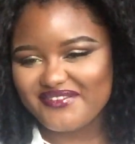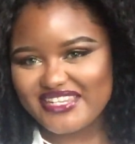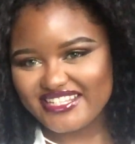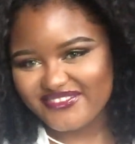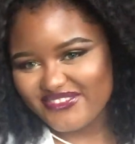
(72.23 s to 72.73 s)
I'm
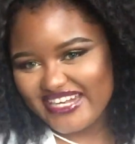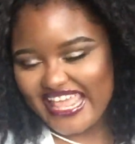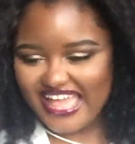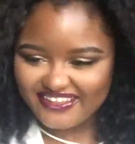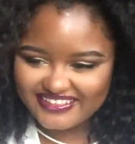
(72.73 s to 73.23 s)
in love right
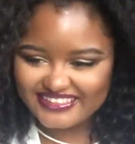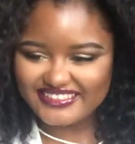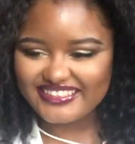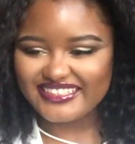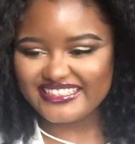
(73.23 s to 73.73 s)

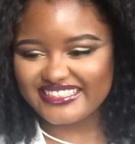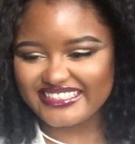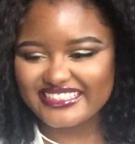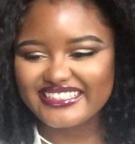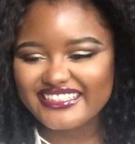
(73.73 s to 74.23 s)
now.